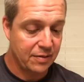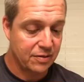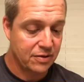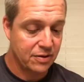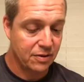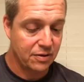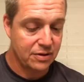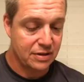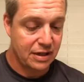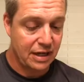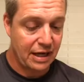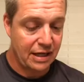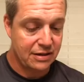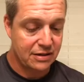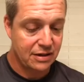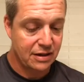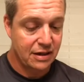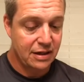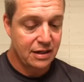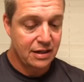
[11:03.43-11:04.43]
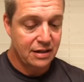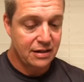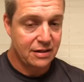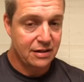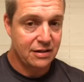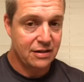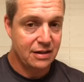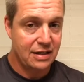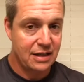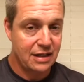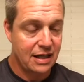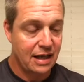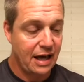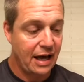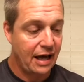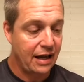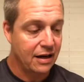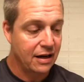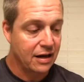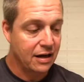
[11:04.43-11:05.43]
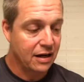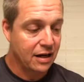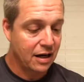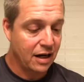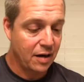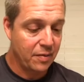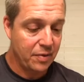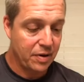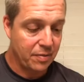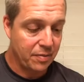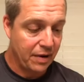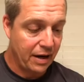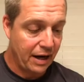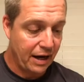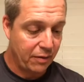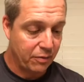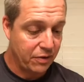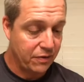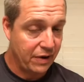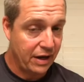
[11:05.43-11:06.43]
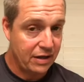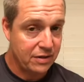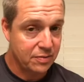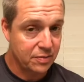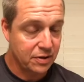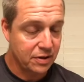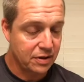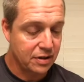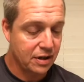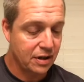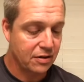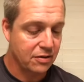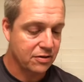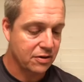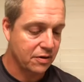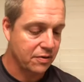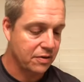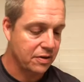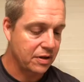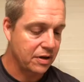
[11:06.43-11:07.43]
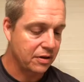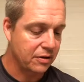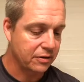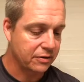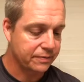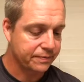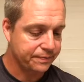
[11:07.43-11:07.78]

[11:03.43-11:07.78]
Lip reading: So it's nice to see that coming back. We've had some good kickers over the years.